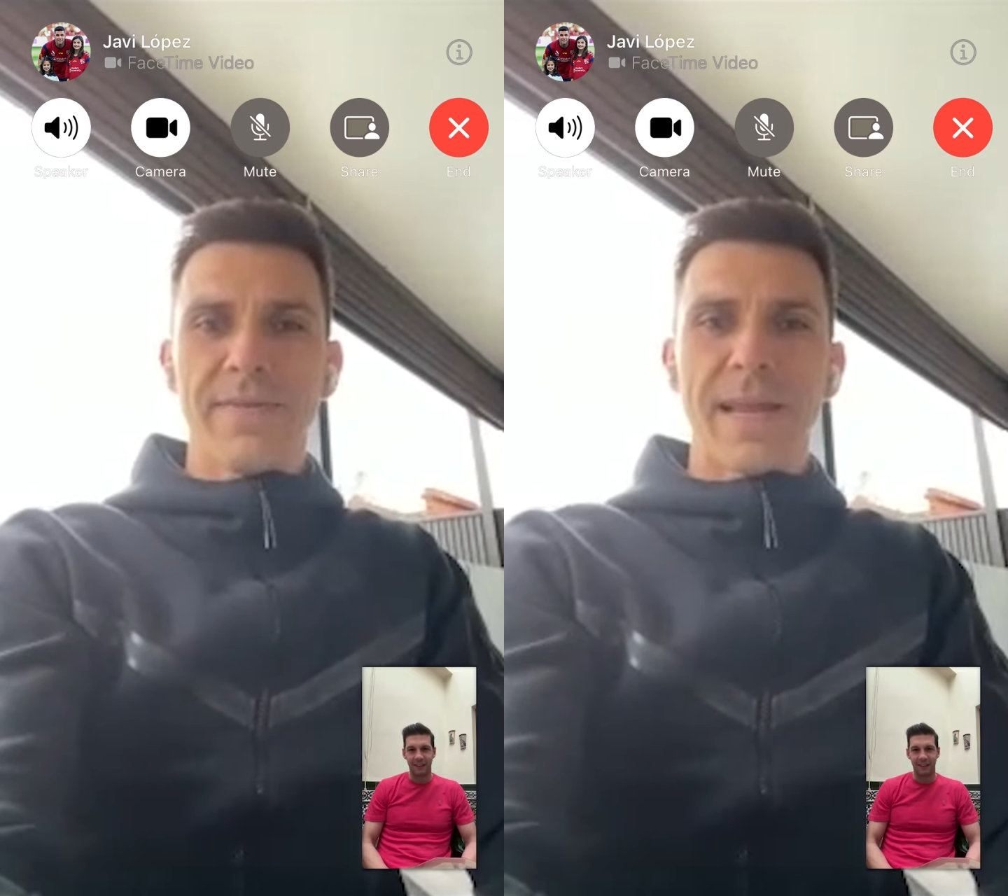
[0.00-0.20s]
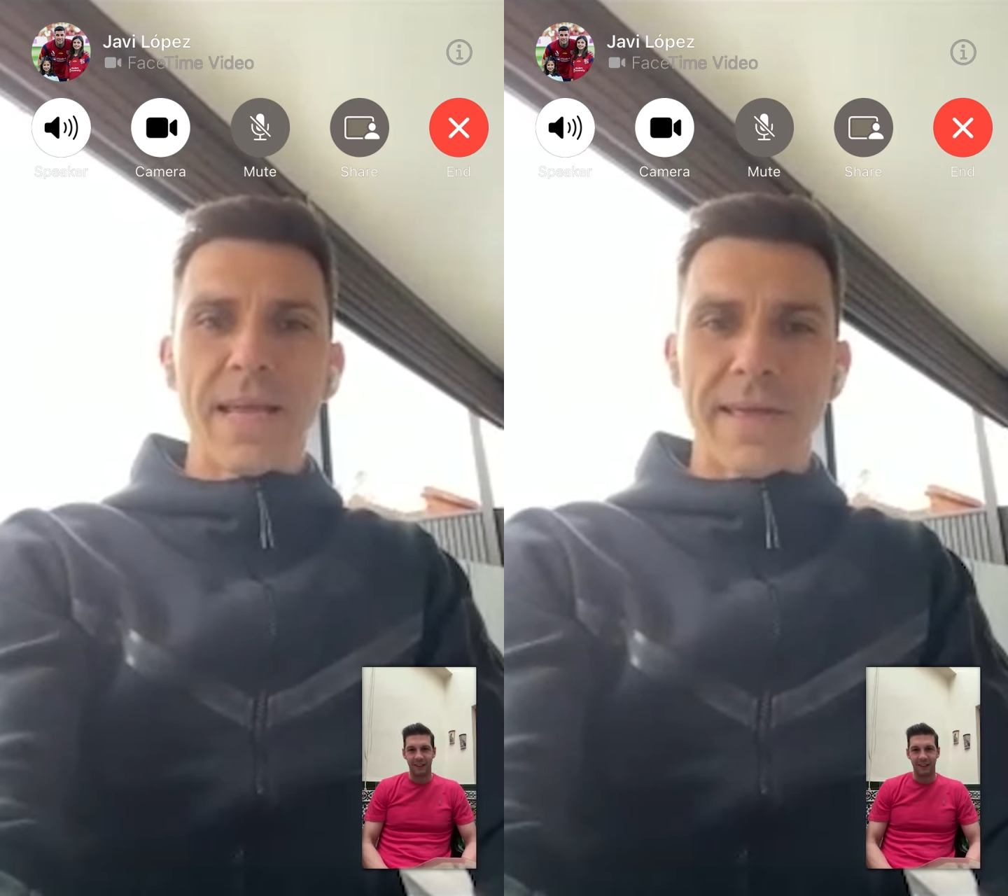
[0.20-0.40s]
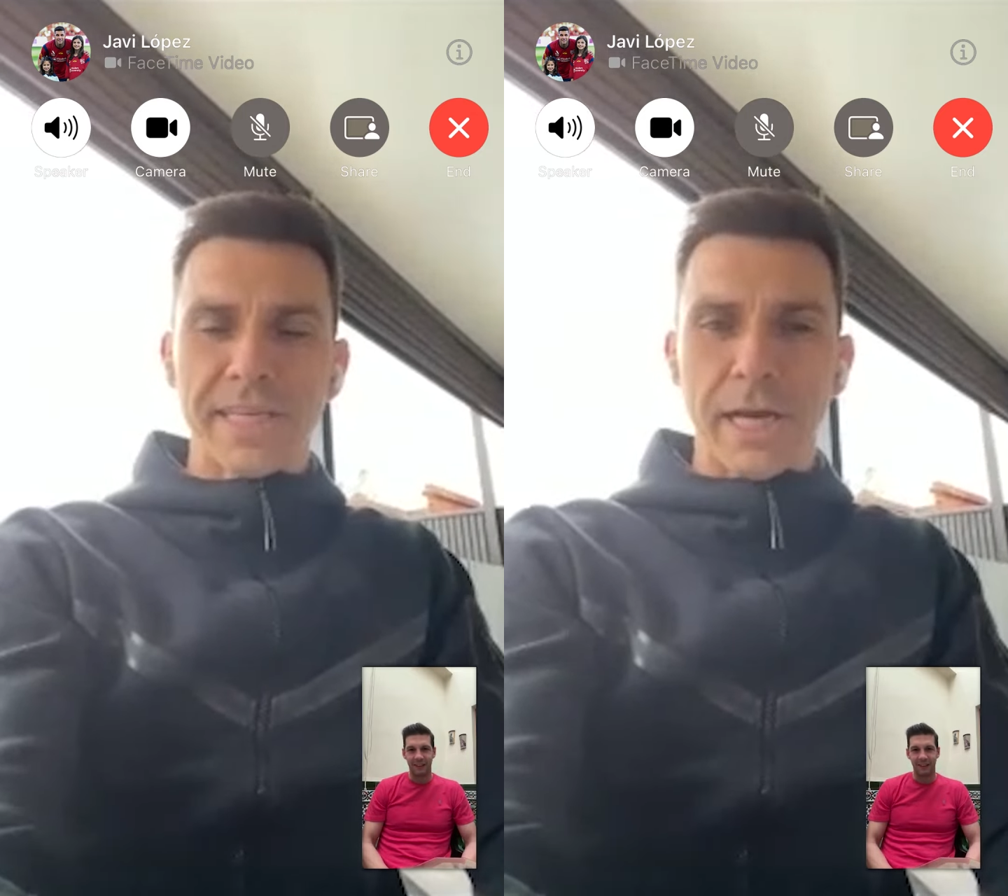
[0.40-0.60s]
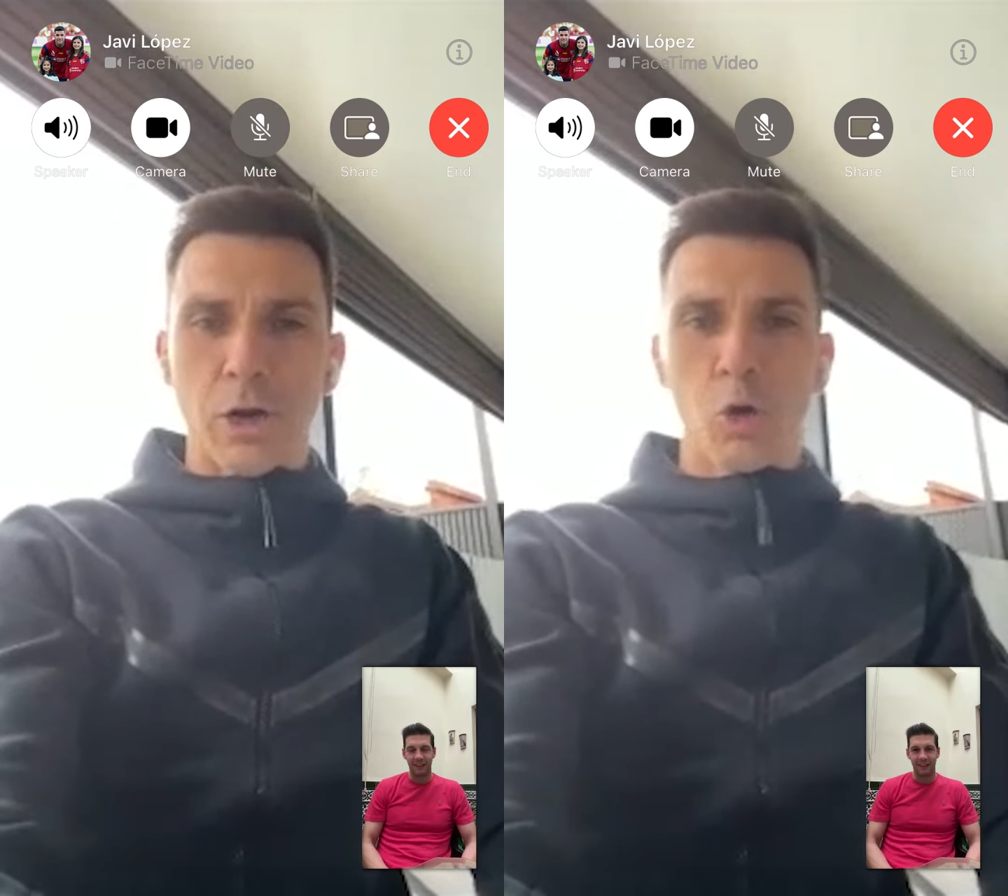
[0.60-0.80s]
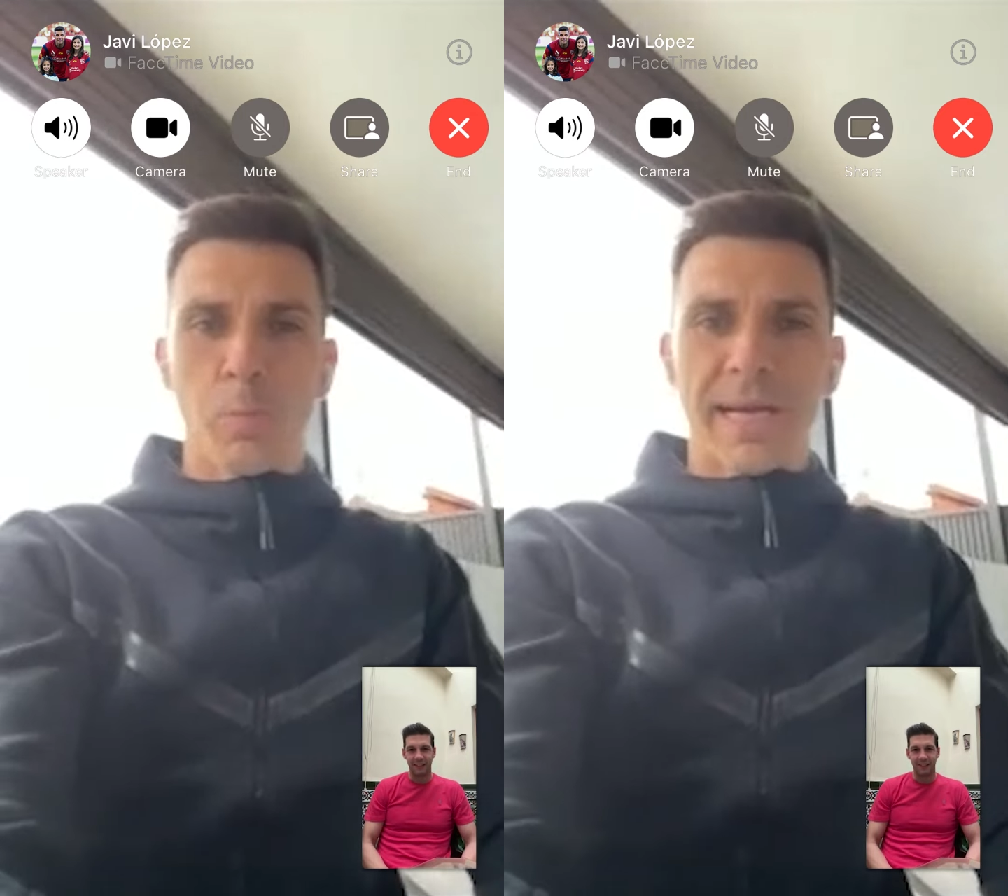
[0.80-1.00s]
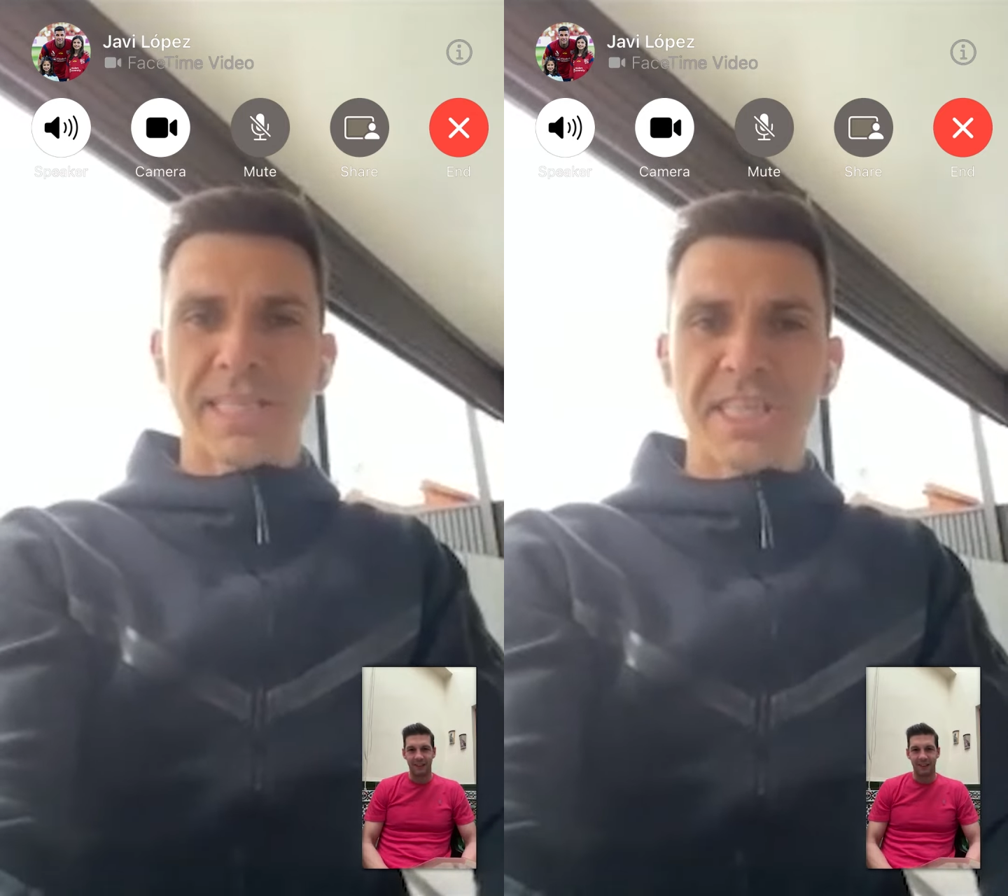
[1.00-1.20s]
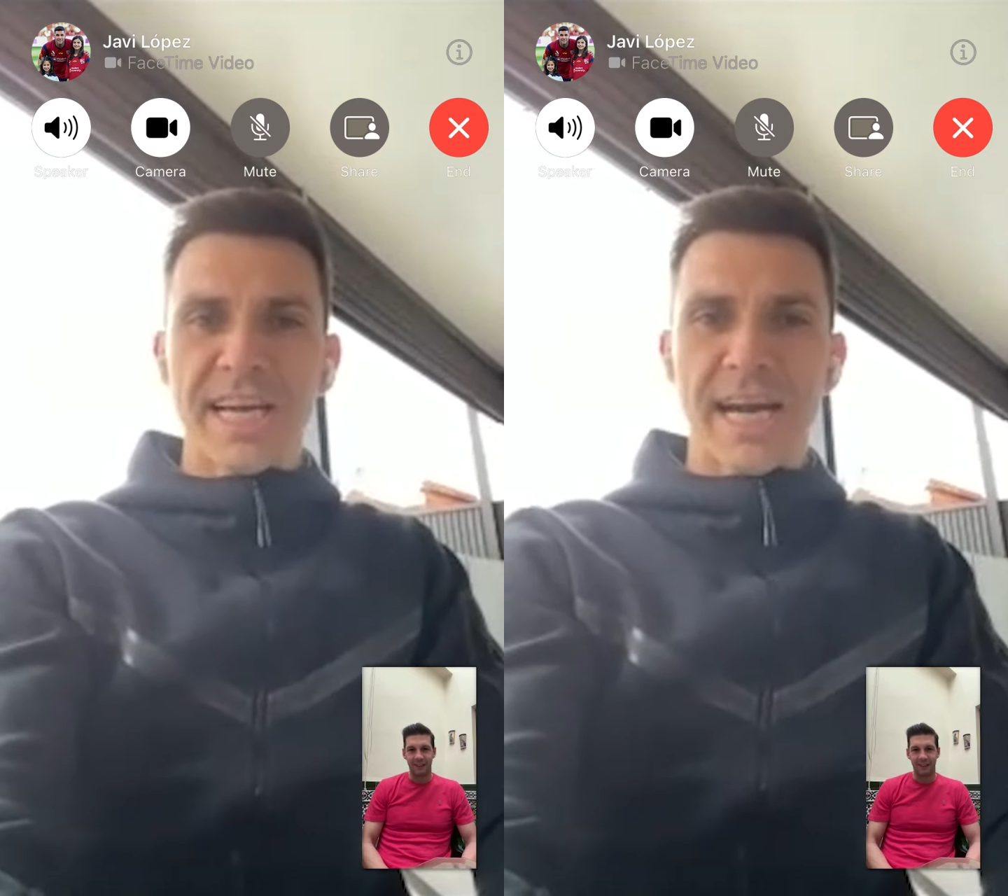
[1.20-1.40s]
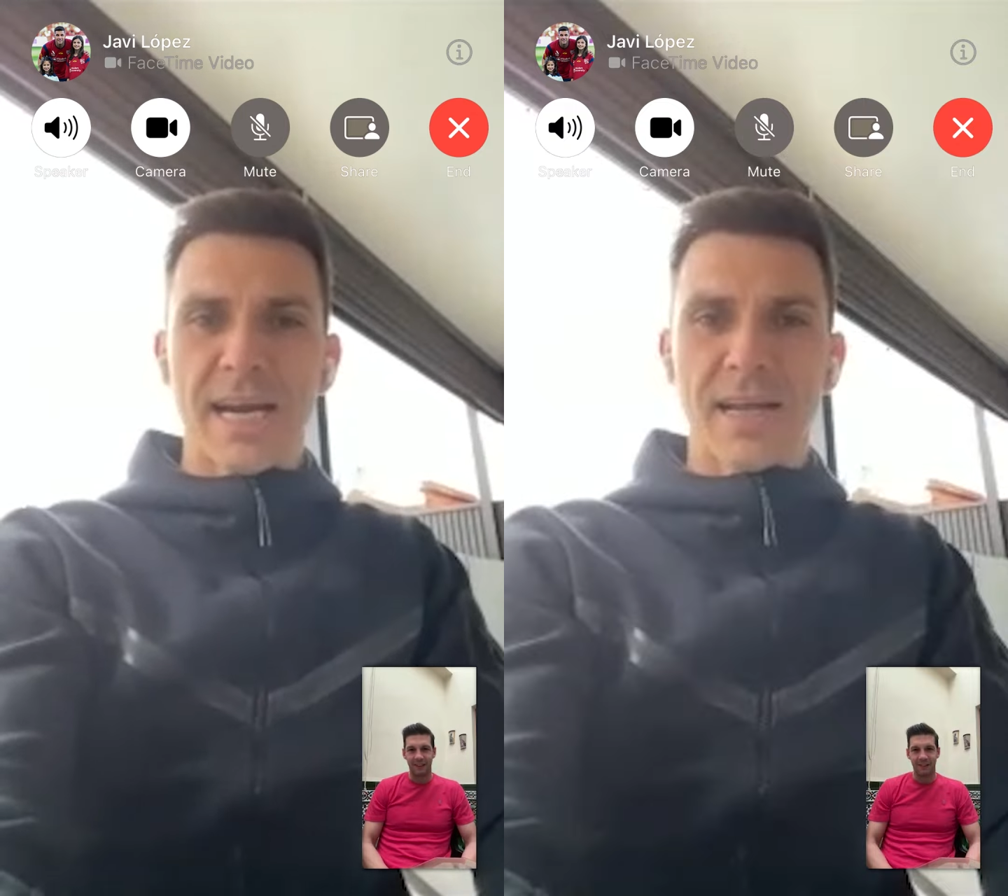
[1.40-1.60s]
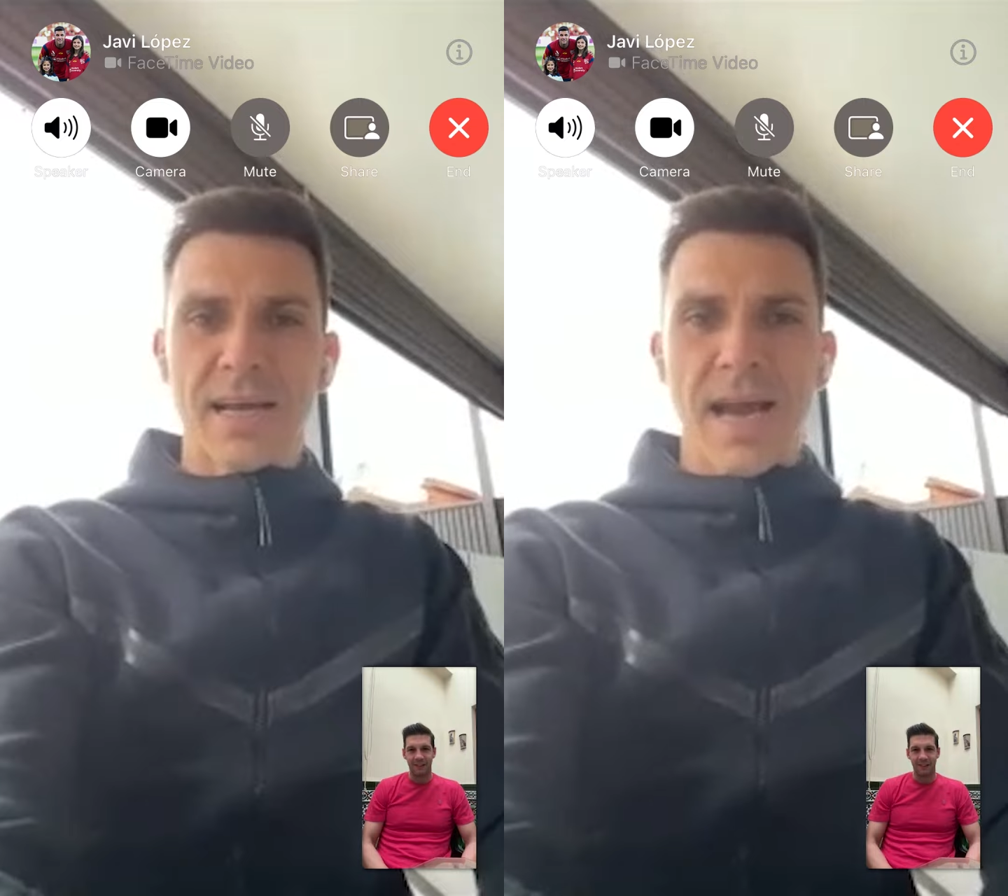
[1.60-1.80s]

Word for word: in the leadership group next year